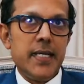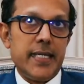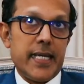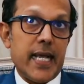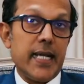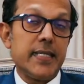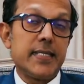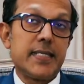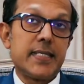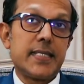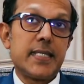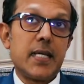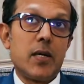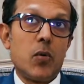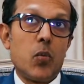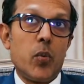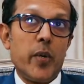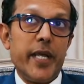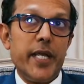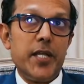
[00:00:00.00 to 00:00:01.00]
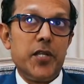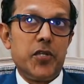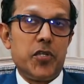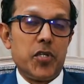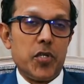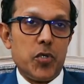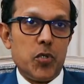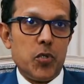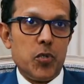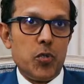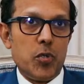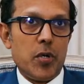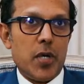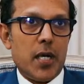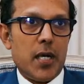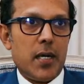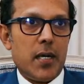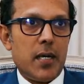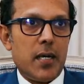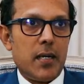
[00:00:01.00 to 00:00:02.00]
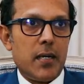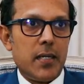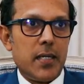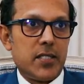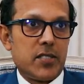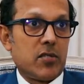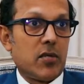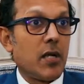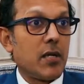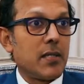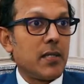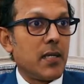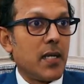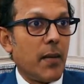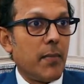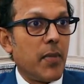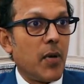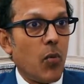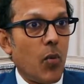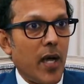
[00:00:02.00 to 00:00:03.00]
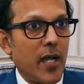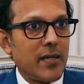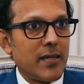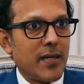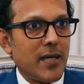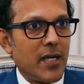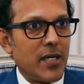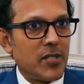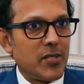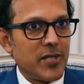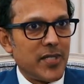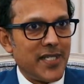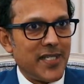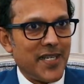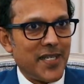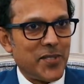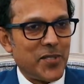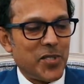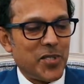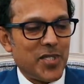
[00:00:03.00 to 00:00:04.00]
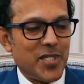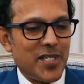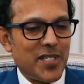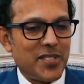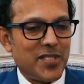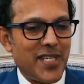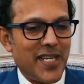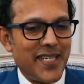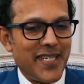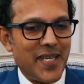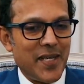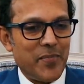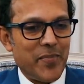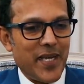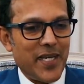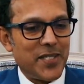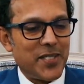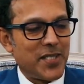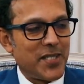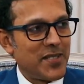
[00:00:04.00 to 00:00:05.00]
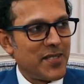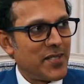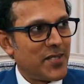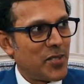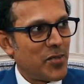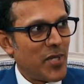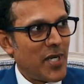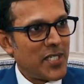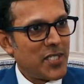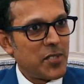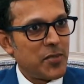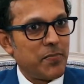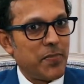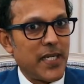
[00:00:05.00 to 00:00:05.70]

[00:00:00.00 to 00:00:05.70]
Yes, we do. It's not the number one country that's sending patients to us,